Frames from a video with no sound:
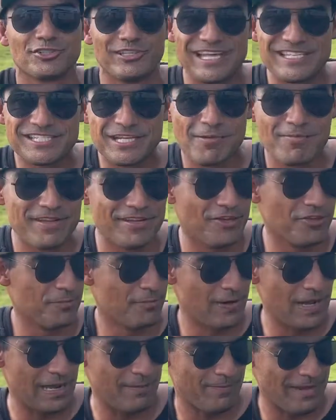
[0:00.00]
that's coming down the
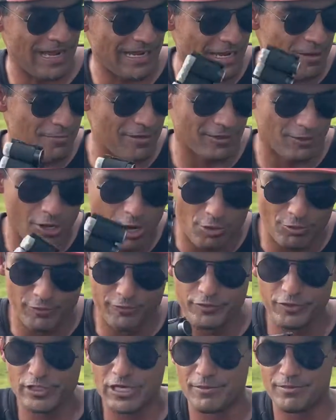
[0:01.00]
pipe. I got my long
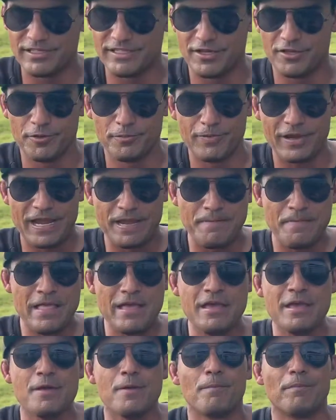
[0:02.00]
review coming down the pipe,
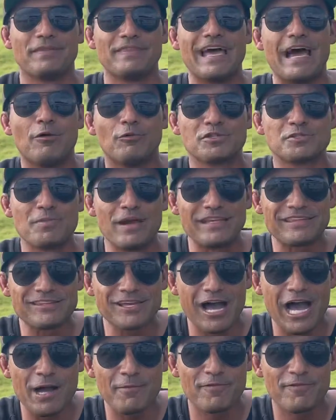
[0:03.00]
but that was my
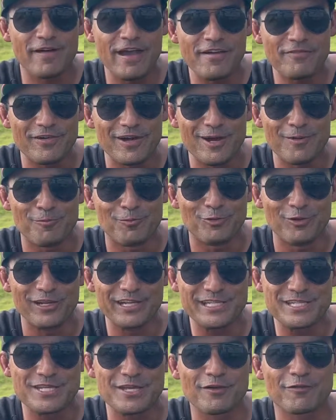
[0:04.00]
top 5
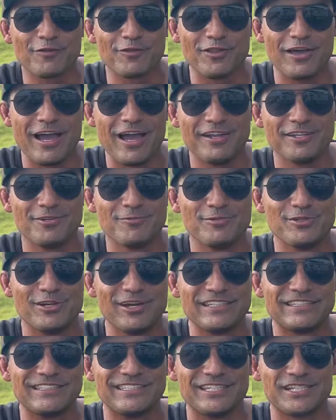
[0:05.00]
upgrades for the
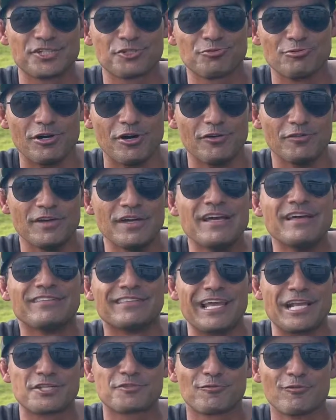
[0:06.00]
IWI TS12.
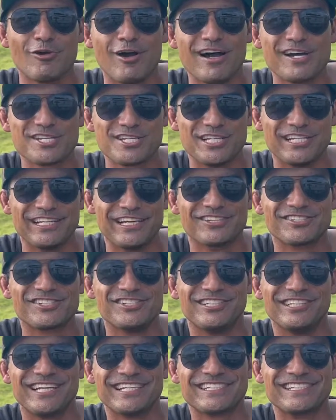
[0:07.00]
Thanks for watching. I'll
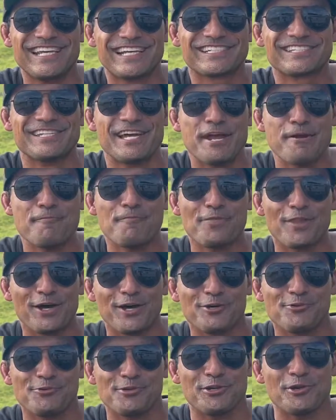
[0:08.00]
see you guys next time.
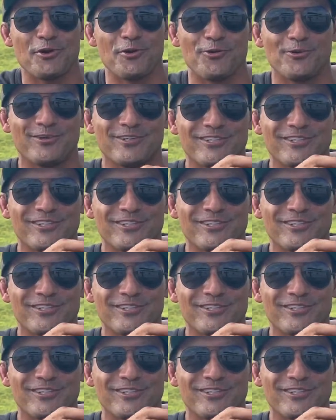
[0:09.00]
Ahui ho.